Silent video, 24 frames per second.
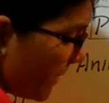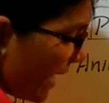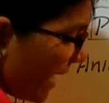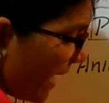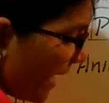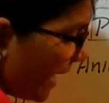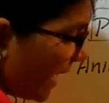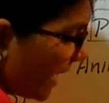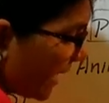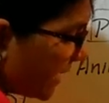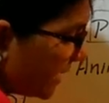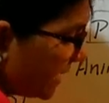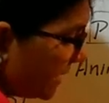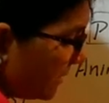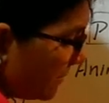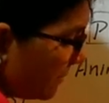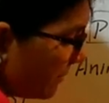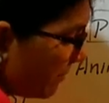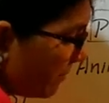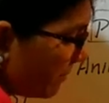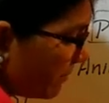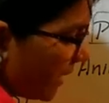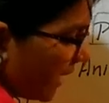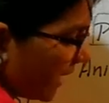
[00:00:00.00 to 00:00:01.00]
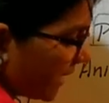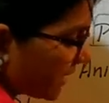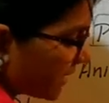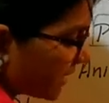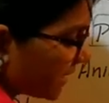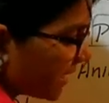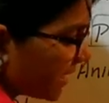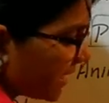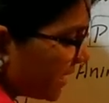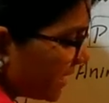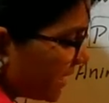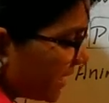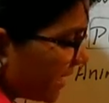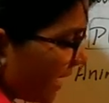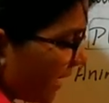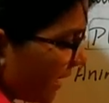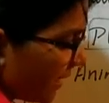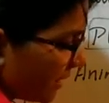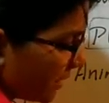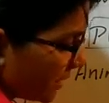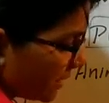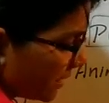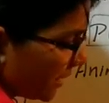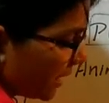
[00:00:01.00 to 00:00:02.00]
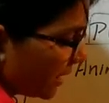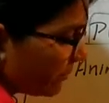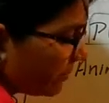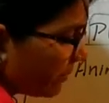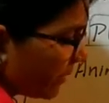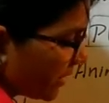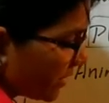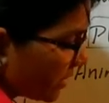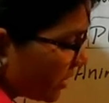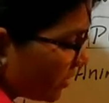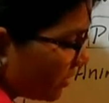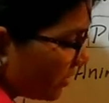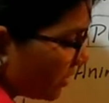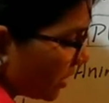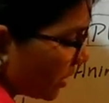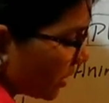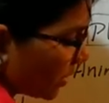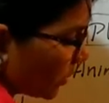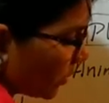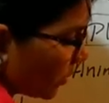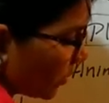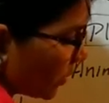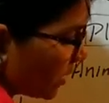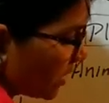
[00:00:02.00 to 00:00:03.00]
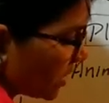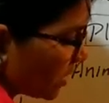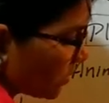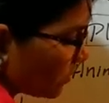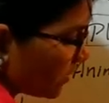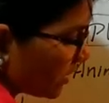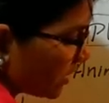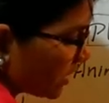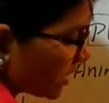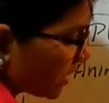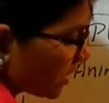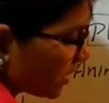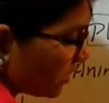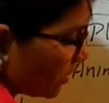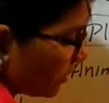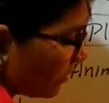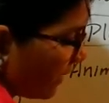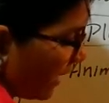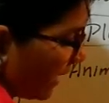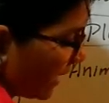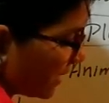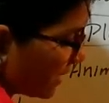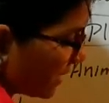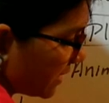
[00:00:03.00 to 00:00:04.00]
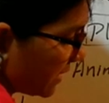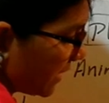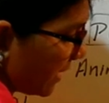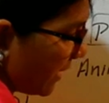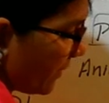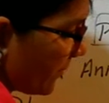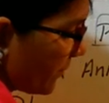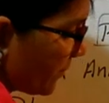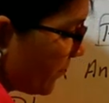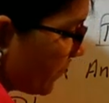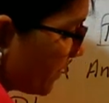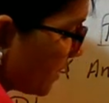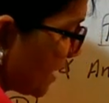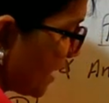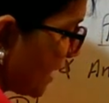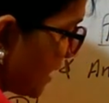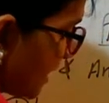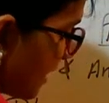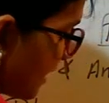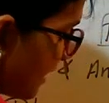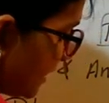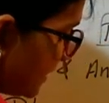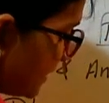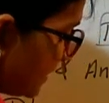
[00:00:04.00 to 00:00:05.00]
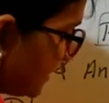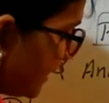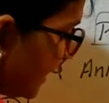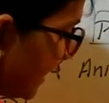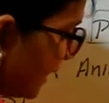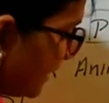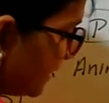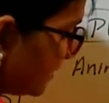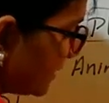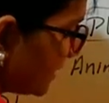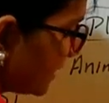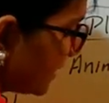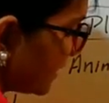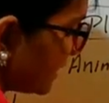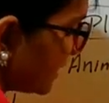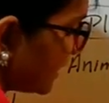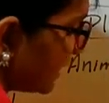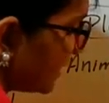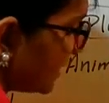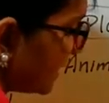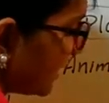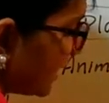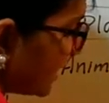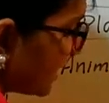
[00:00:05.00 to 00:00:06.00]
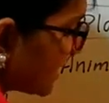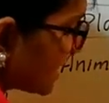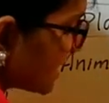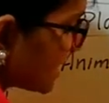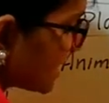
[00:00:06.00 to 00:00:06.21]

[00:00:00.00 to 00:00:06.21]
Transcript: and bacteria, that particular host which is your bacteria, that clear